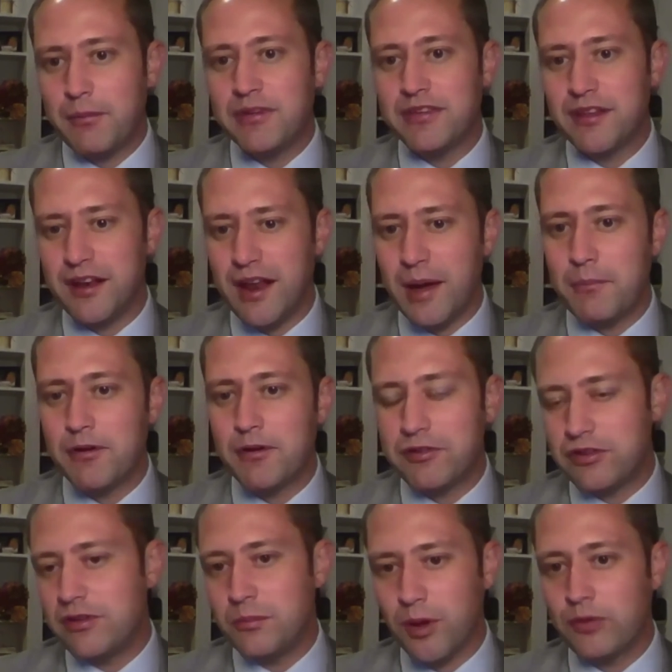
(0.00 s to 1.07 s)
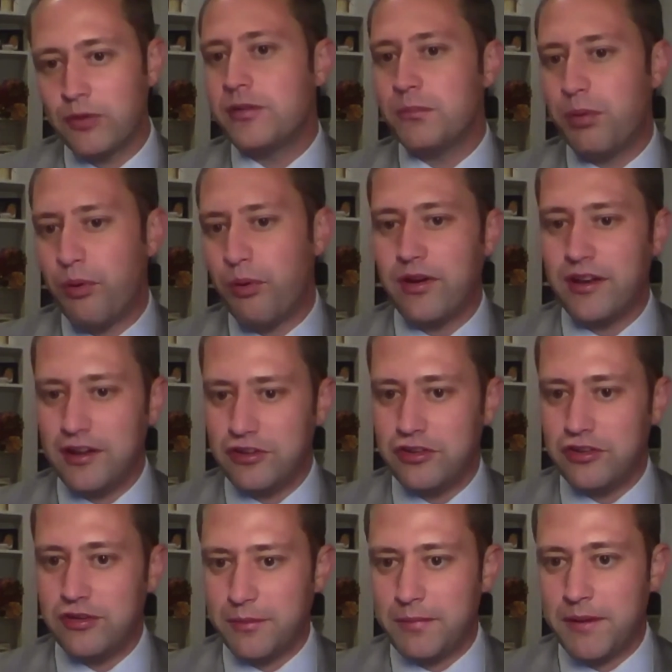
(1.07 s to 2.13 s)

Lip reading: that was the number 2 most important issue